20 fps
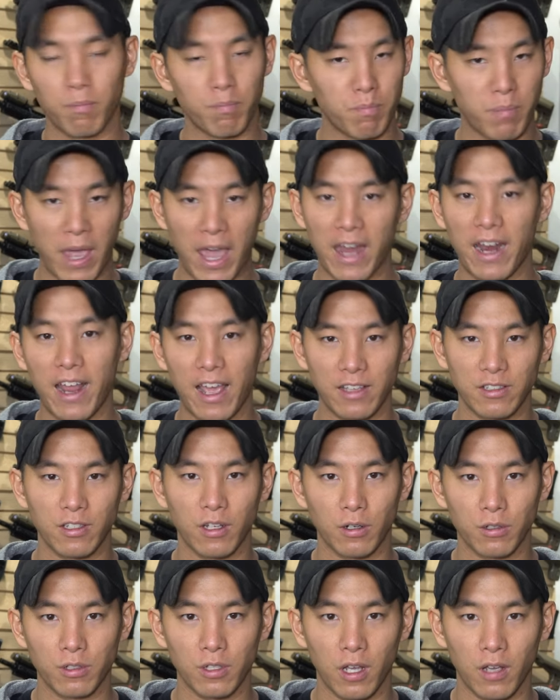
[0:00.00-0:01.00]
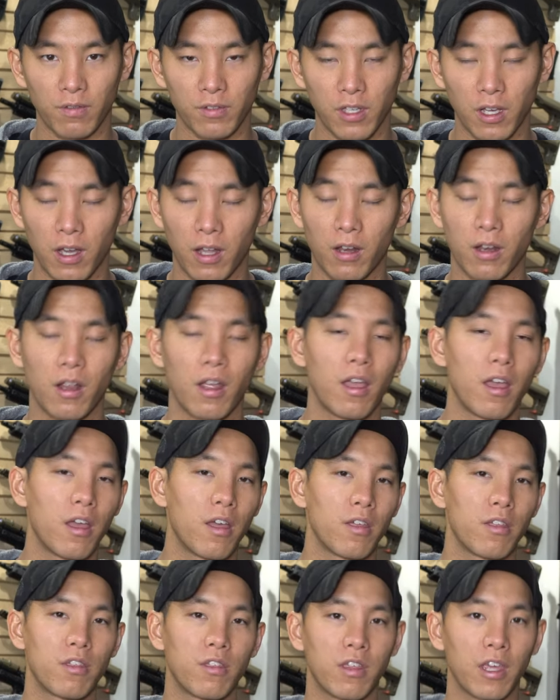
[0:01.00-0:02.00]
Badass airsoft gun.
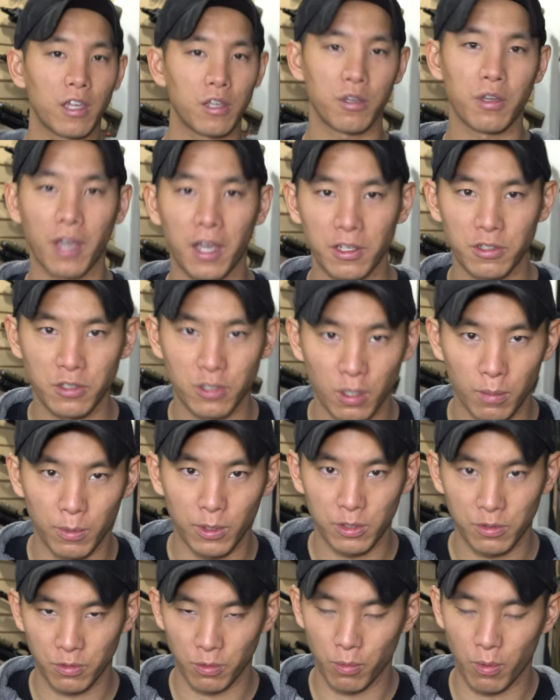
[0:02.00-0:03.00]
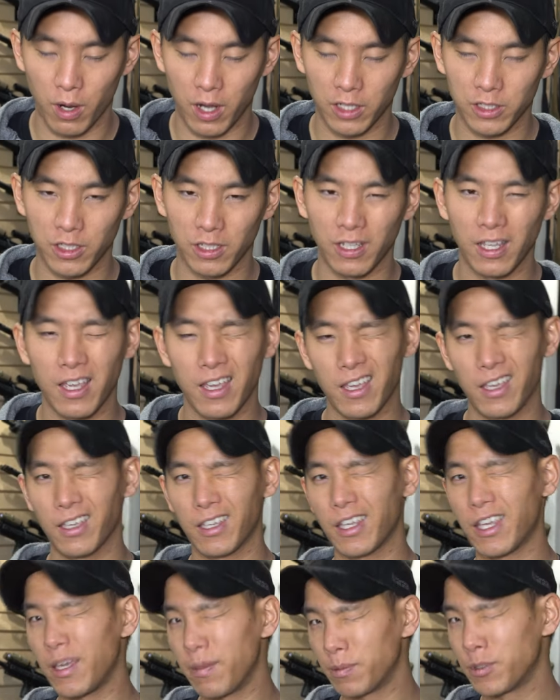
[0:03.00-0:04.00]
Thank you guys so much for watching.
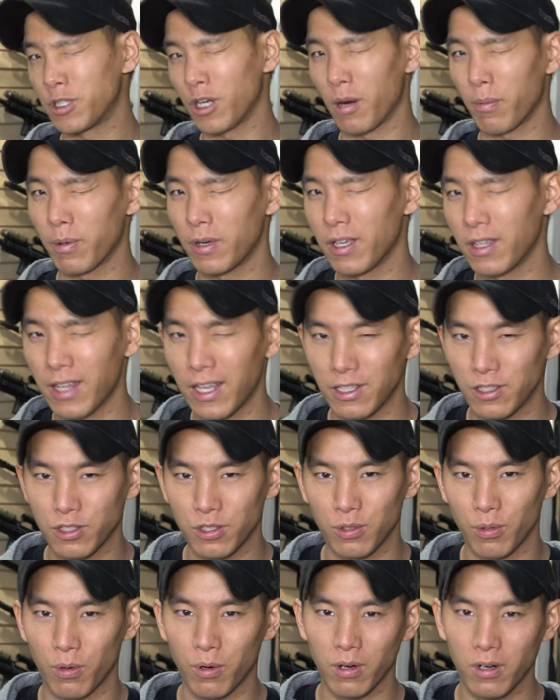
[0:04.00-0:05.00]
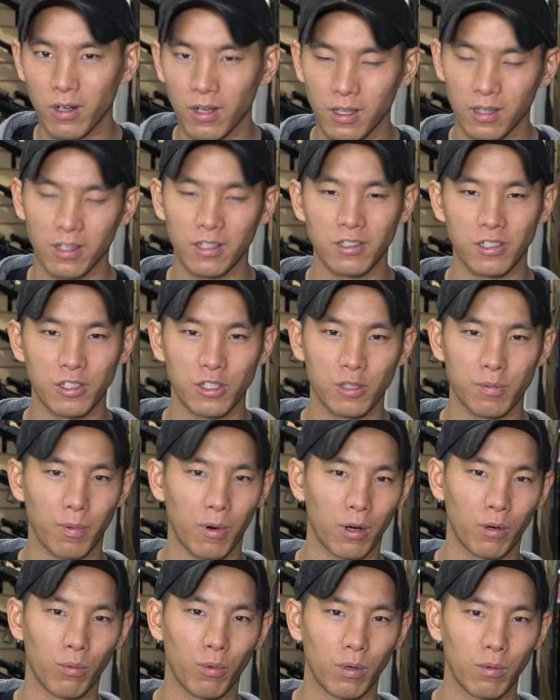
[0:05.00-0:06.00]
Keep sharpening that sword. This is
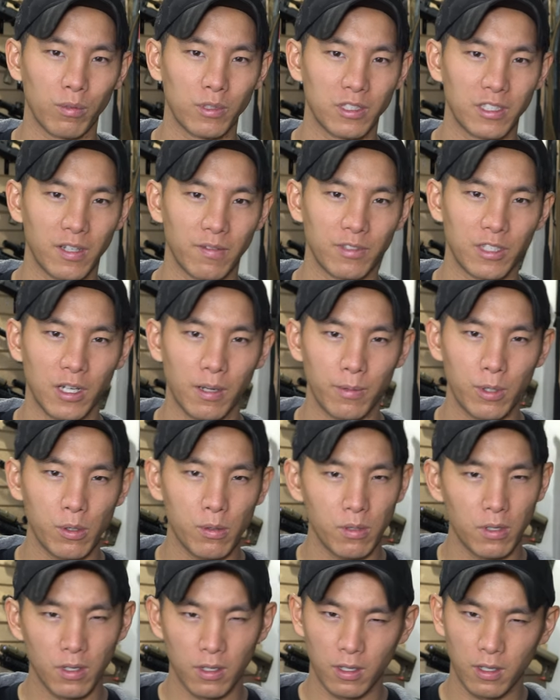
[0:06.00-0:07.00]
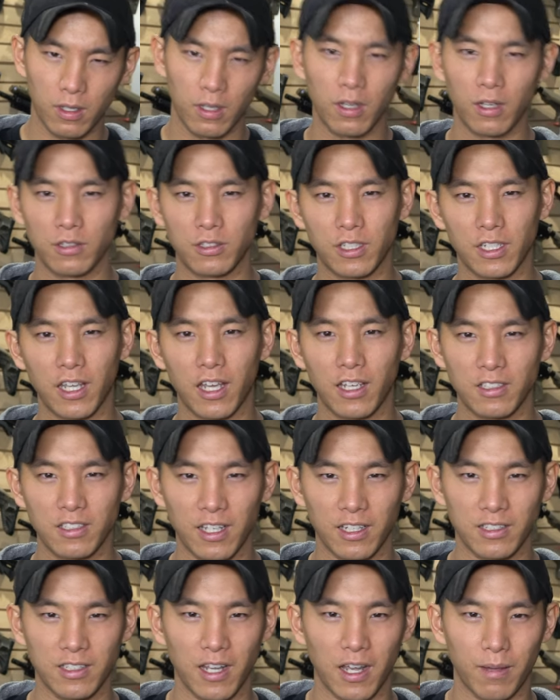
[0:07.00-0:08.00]
Spartan one one seven G W. See you guys
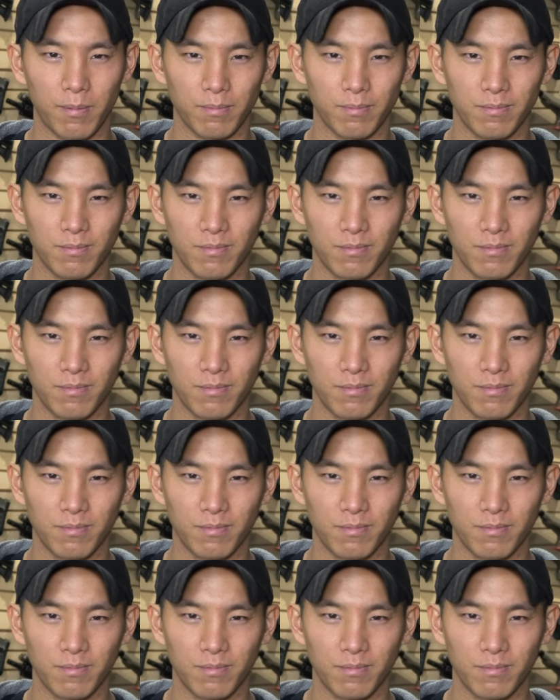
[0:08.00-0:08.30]
next time.